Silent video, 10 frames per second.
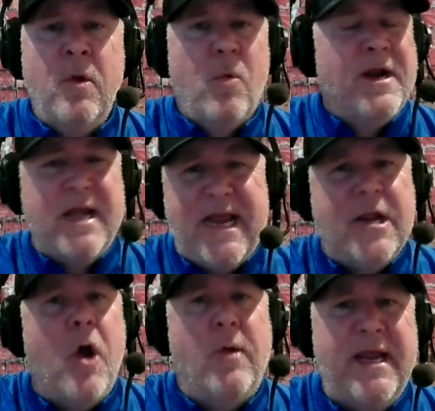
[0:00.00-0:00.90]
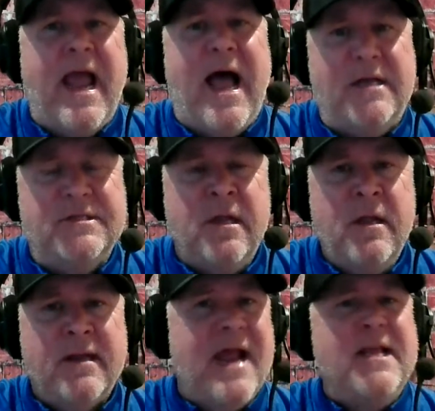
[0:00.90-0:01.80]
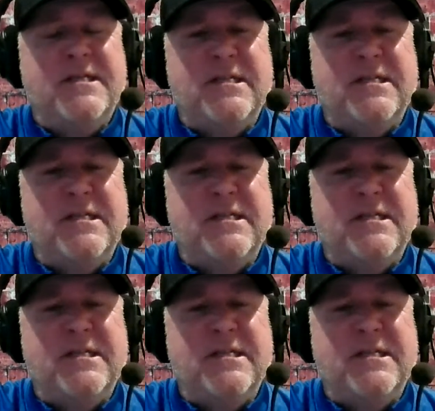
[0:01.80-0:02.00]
What an ego he has. Kenny